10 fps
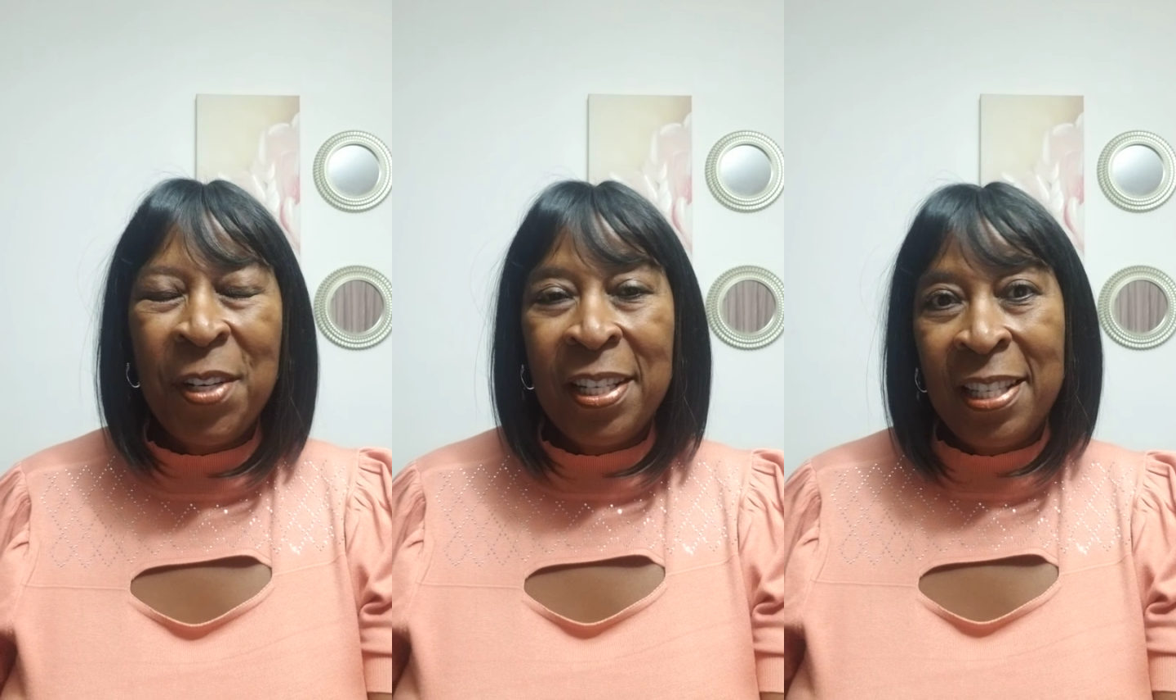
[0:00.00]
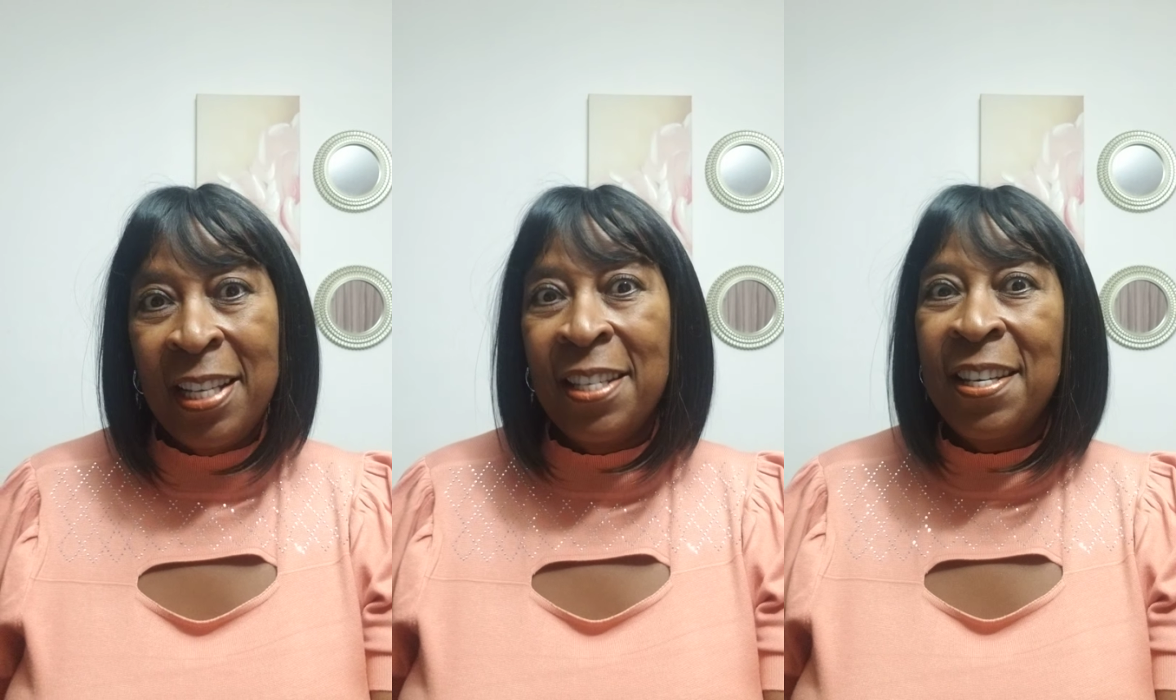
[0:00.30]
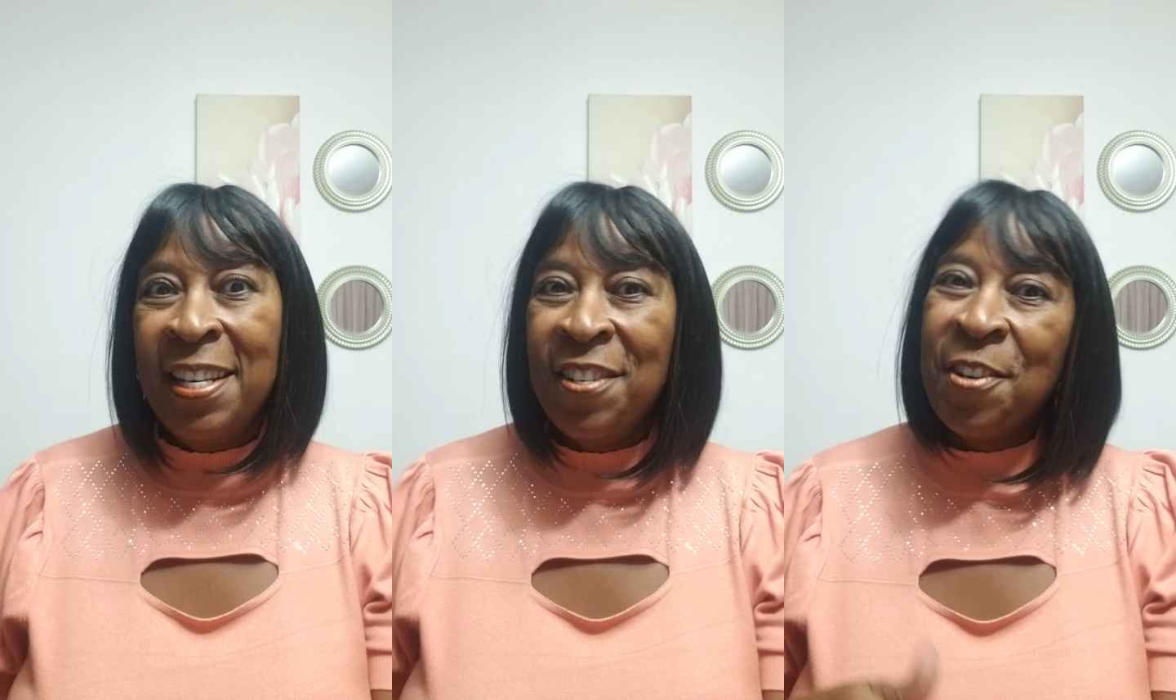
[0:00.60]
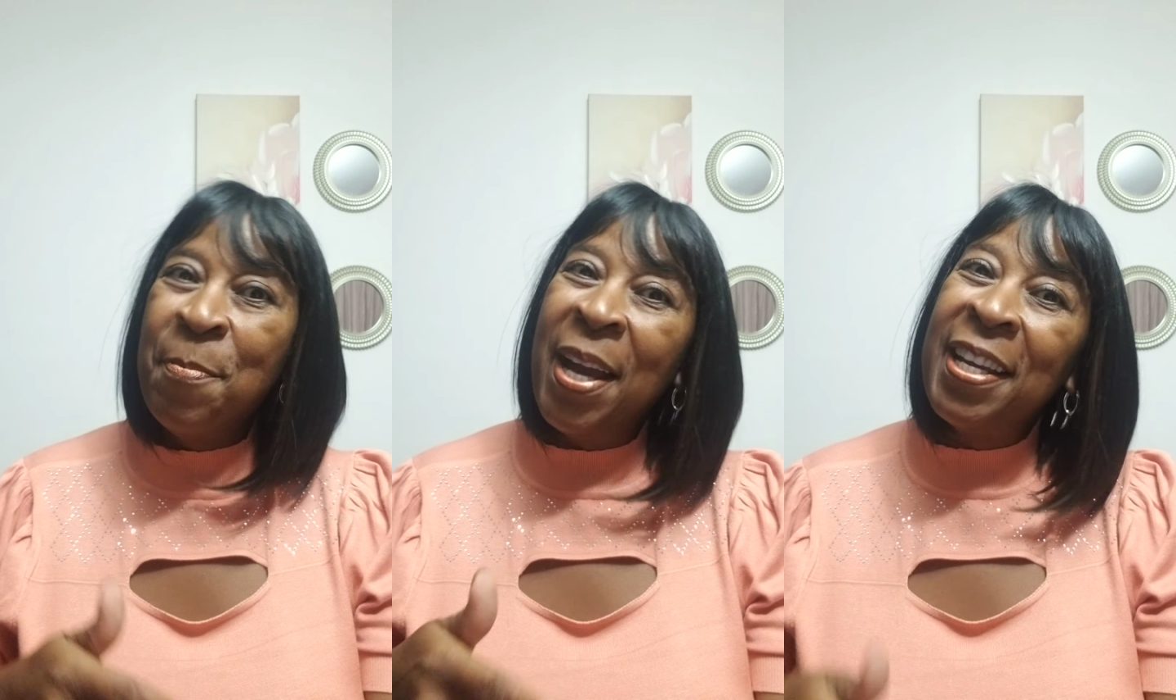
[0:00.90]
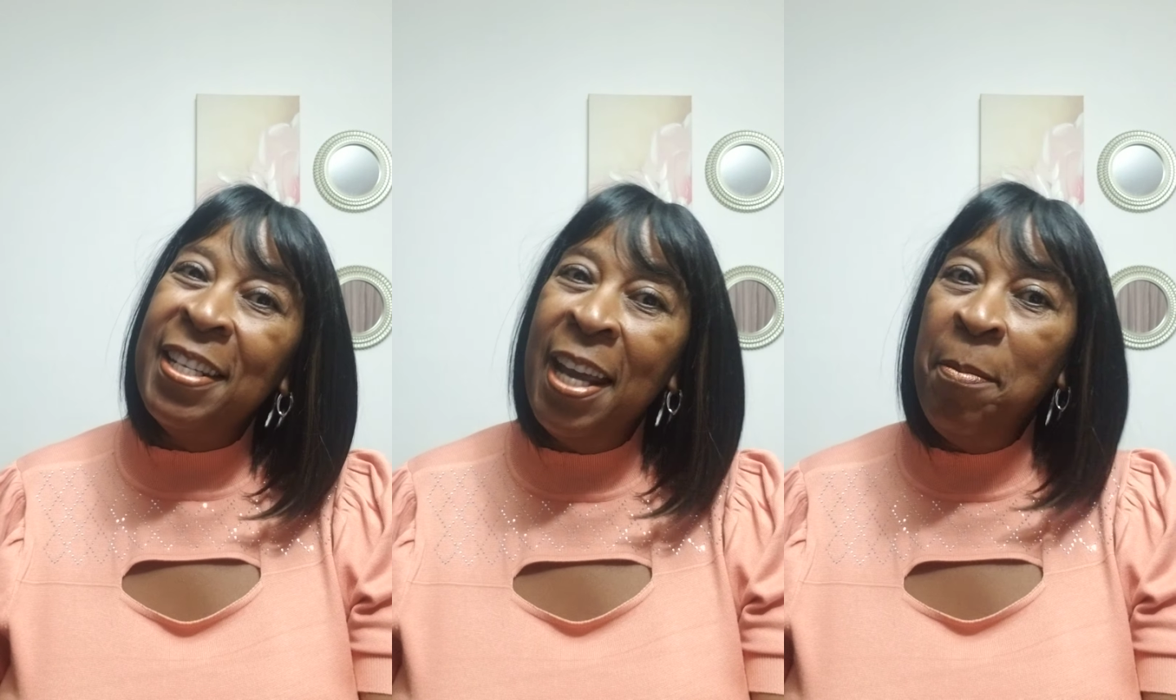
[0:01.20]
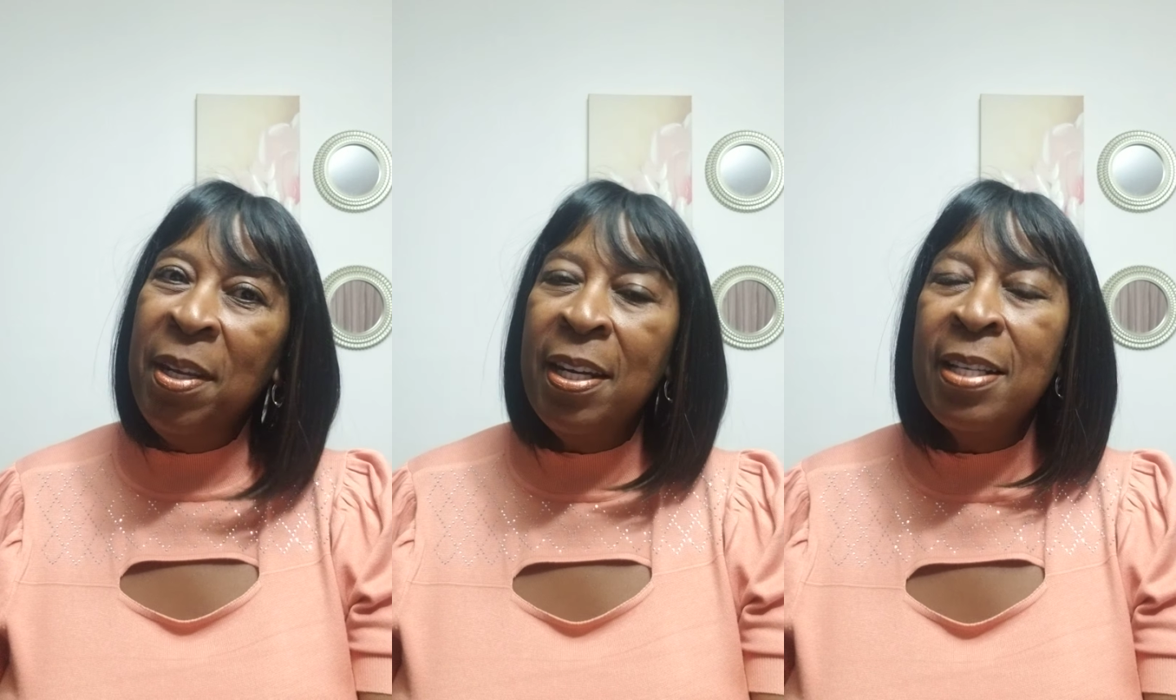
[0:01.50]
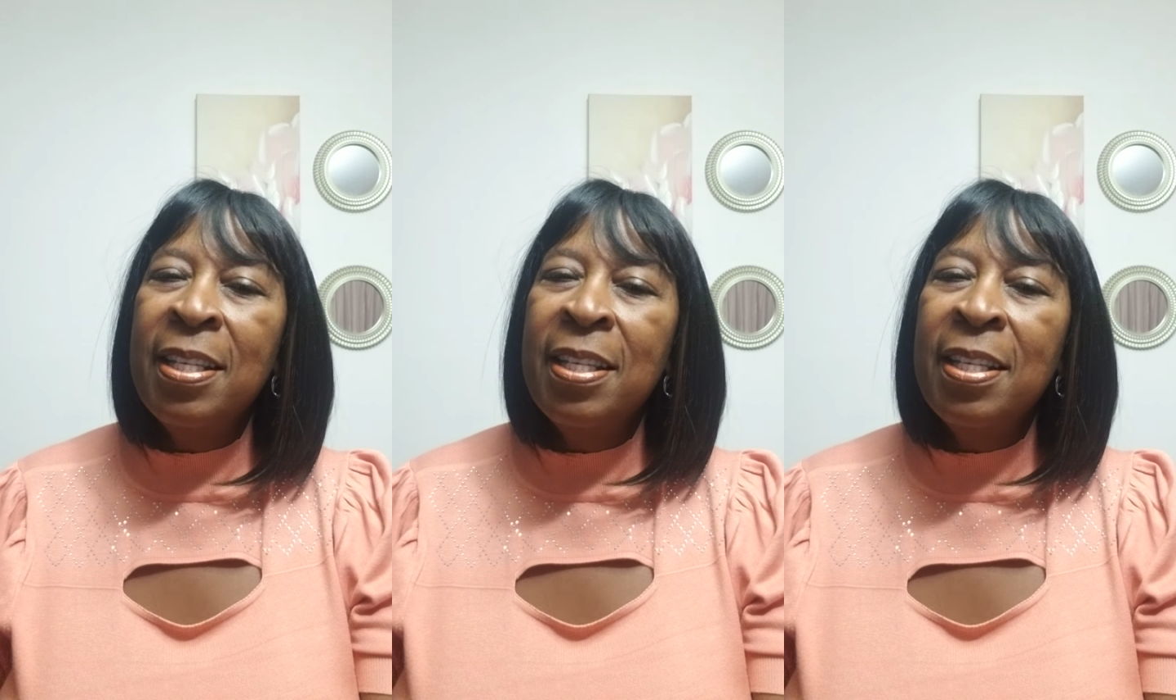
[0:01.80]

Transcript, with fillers: as you eat your macadamia nuts.